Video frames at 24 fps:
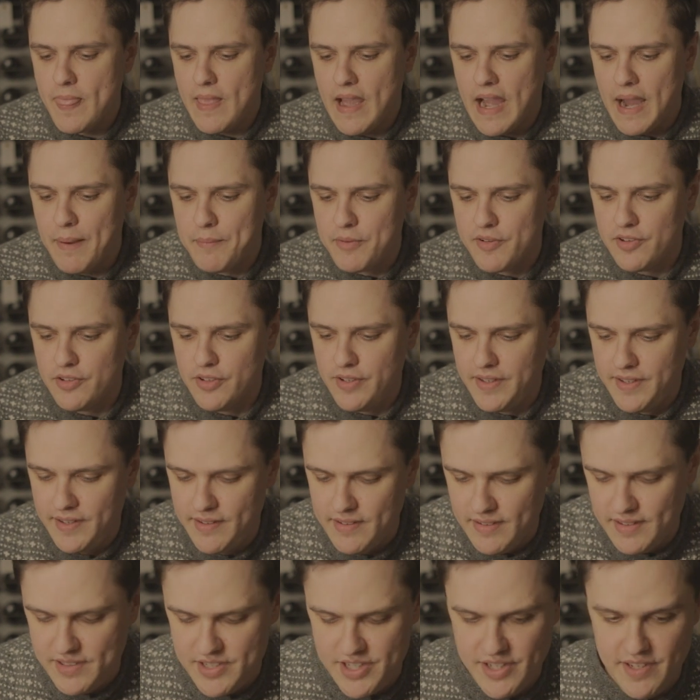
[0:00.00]
Absolutely
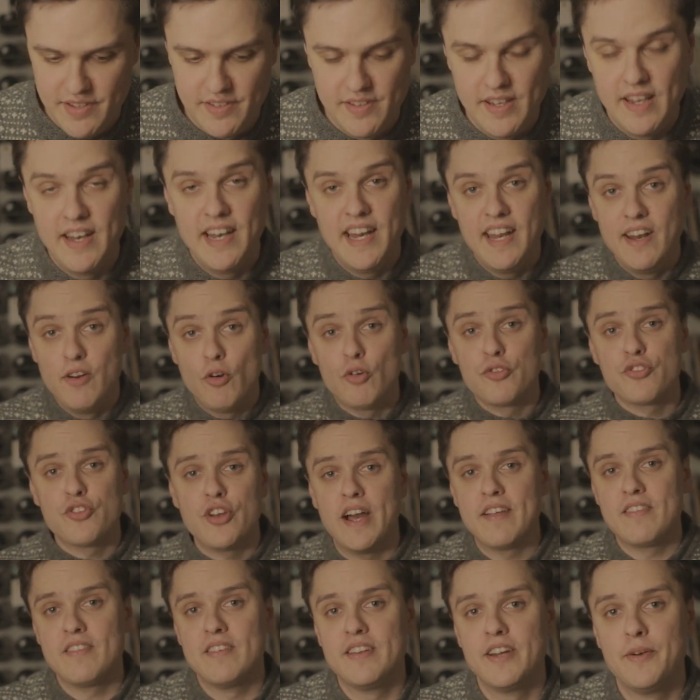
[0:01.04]
delicious. It also
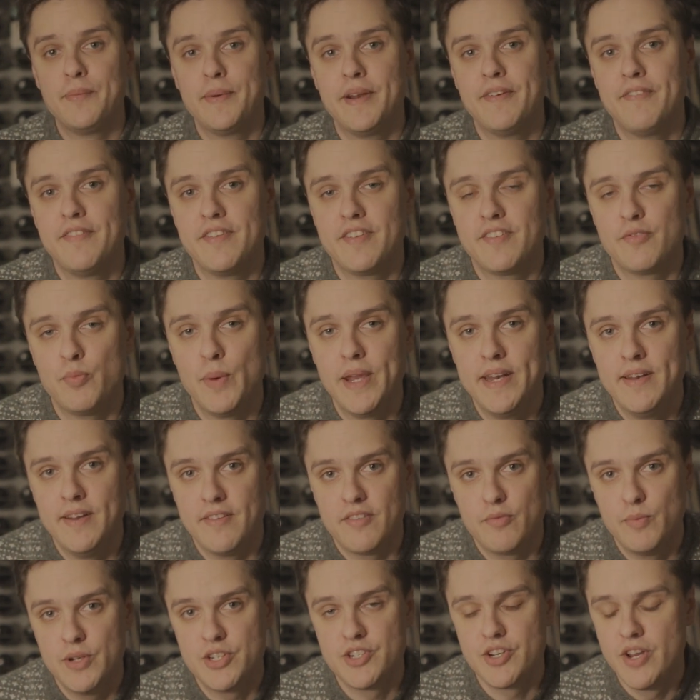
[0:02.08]
has a little bit of a
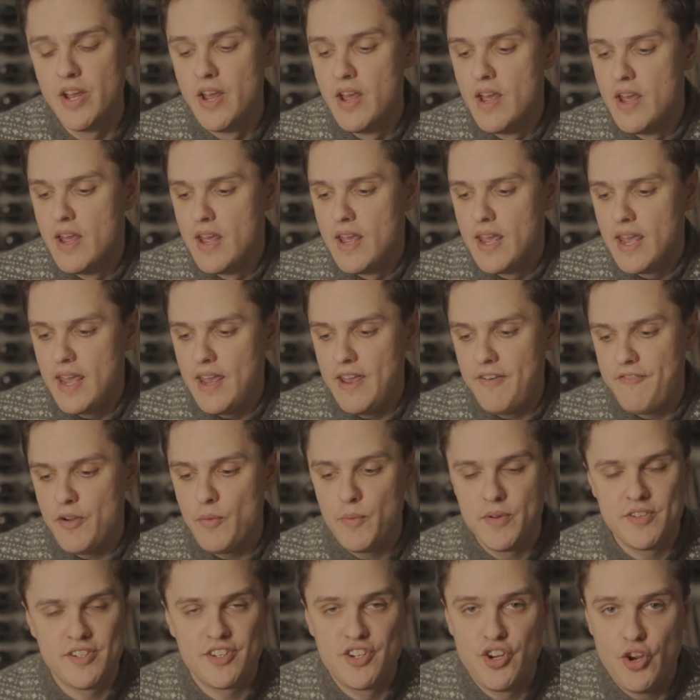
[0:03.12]
sweetness, which, if
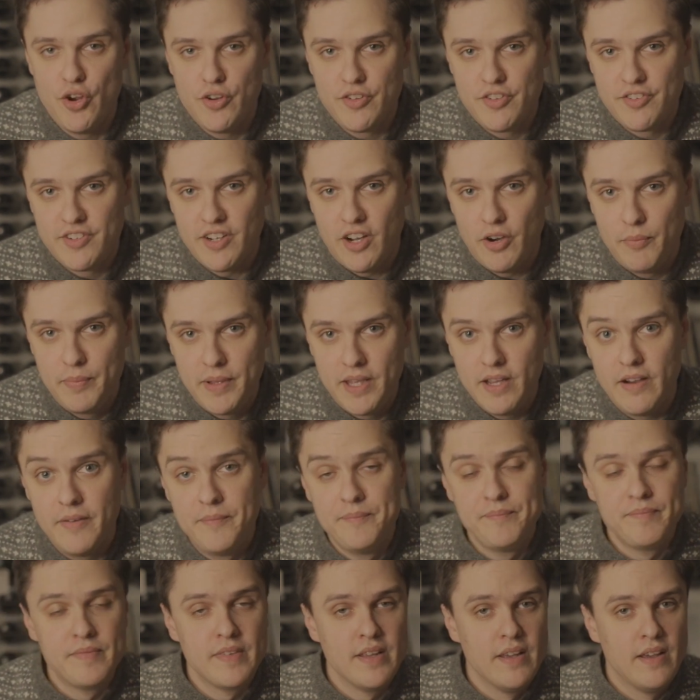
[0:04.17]
it was a Gers style
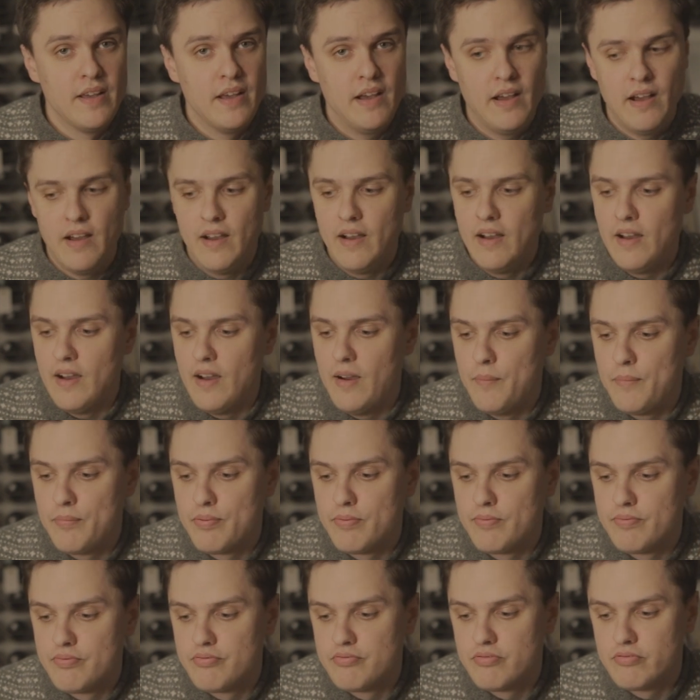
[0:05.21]
beer,
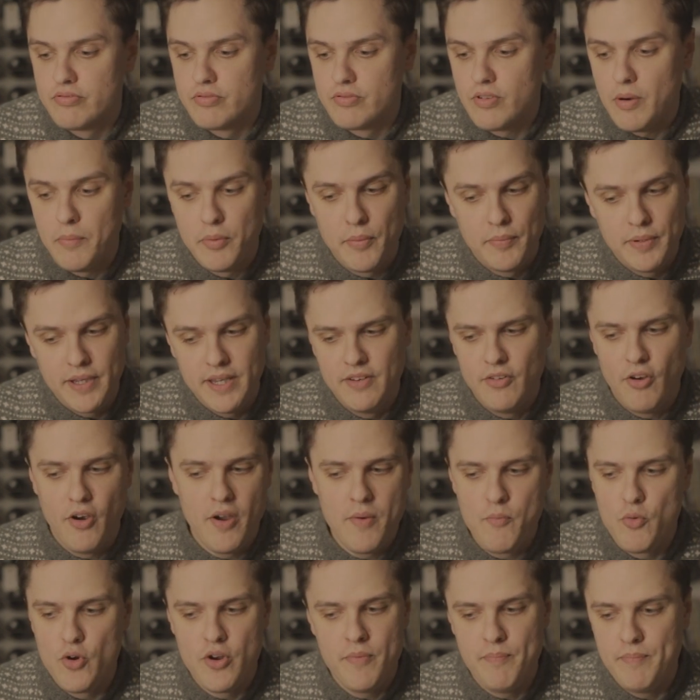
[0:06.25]
probably, no,
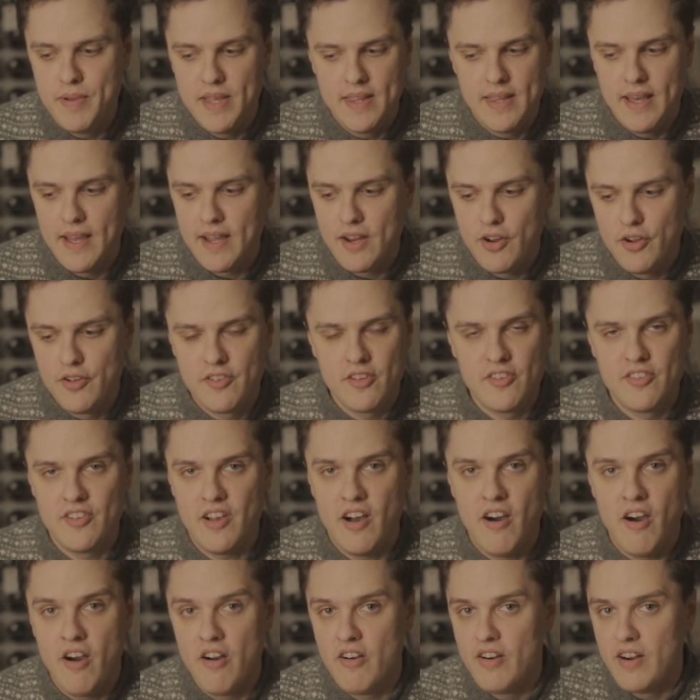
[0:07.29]
it wouldn't be there. Gerses
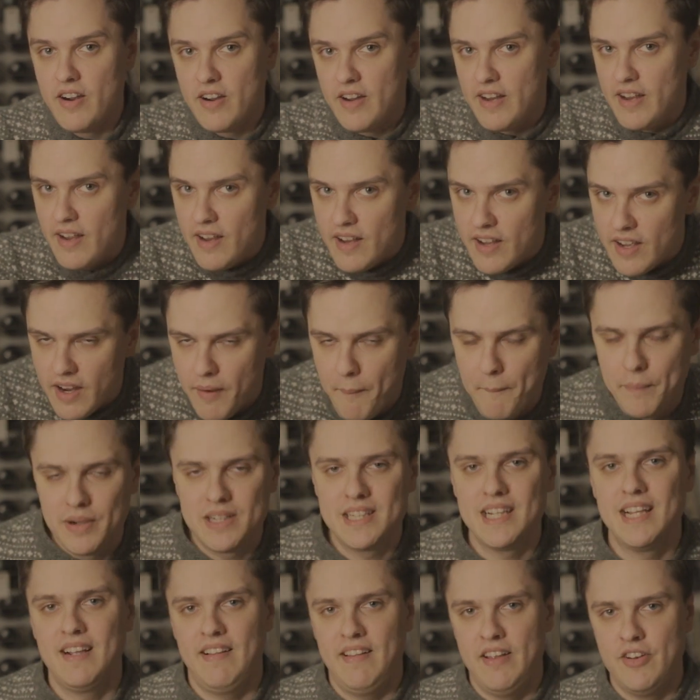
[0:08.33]
are
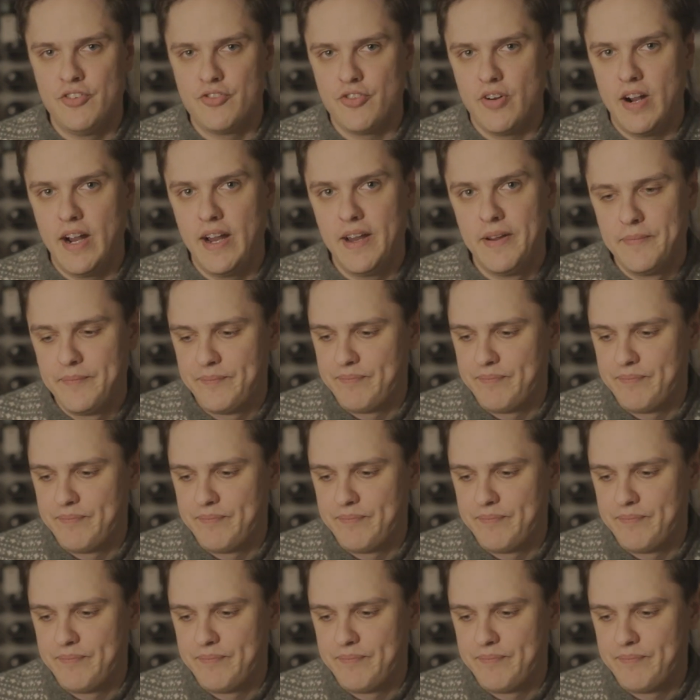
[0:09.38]
completely dry.